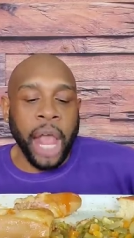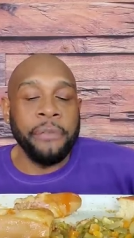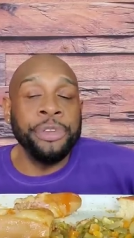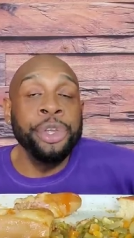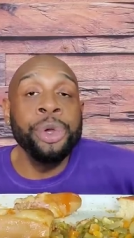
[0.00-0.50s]

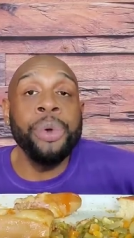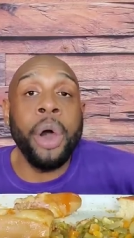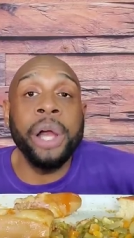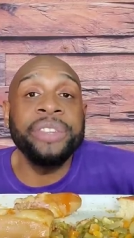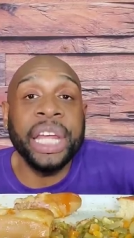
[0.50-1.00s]
If
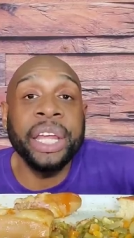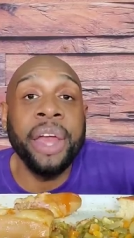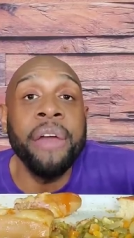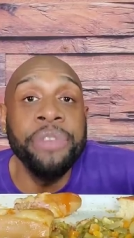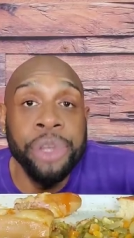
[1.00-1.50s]
you aren't taking
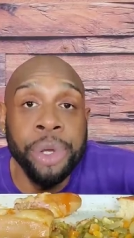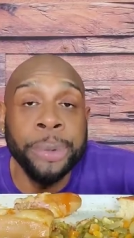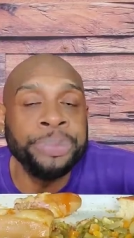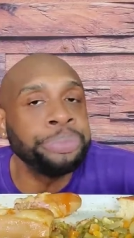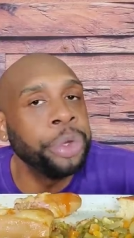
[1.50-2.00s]
care of
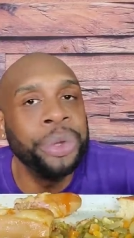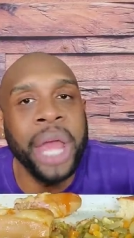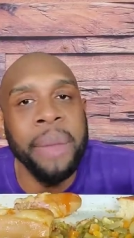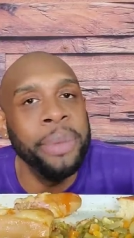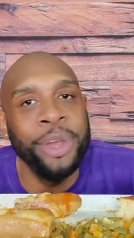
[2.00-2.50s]
you, you
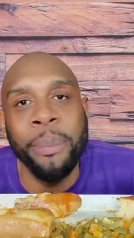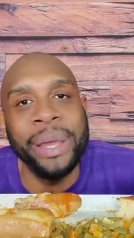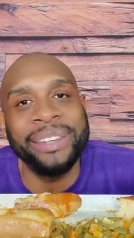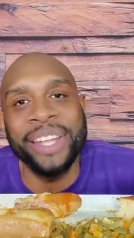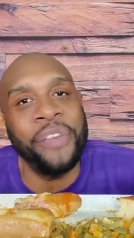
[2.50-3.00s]
can't be your
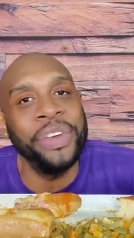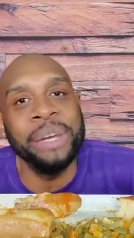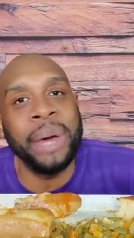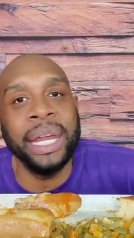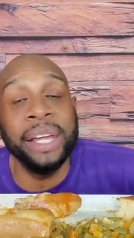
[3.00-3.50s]
best self for
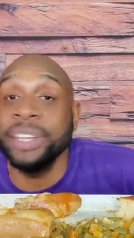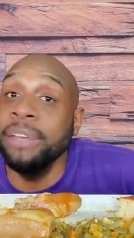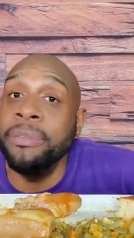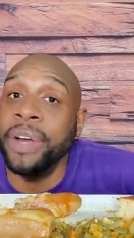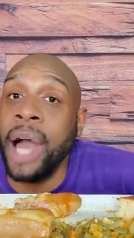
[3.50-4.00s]
anybody else,
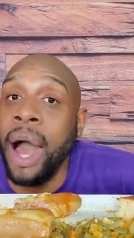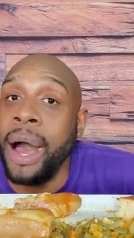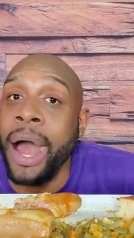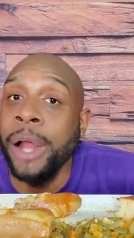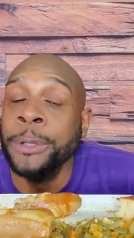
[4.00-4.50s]
even for
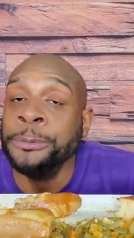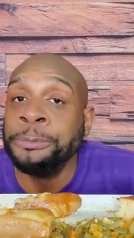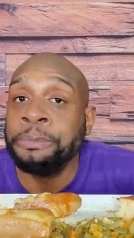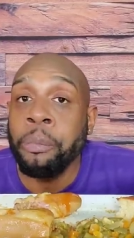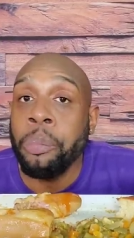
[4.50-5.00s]
God.
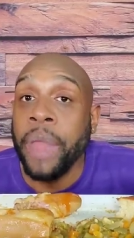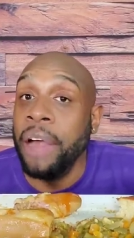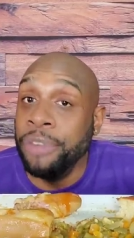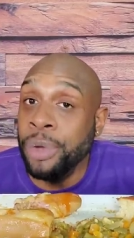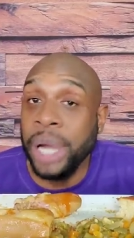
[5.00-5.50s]

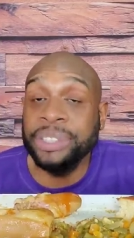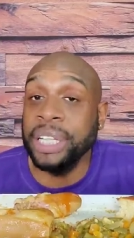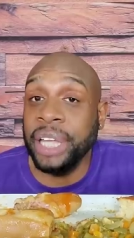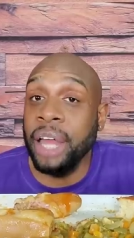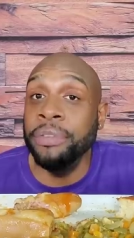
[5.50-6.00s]
If you ain't
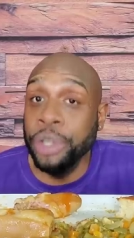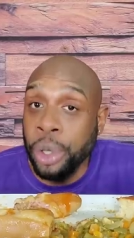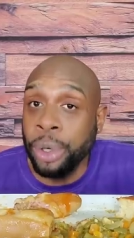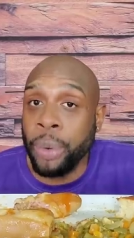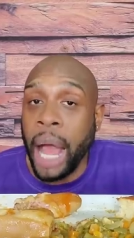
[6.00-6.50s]
taking care of
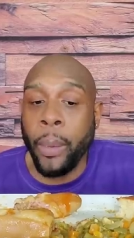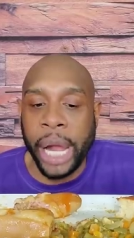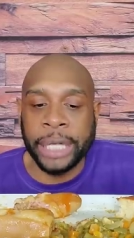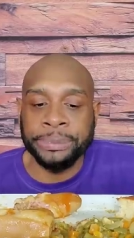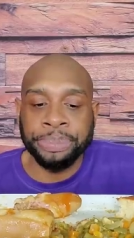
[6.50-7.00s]
you the right
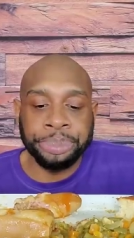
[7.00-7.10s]
way,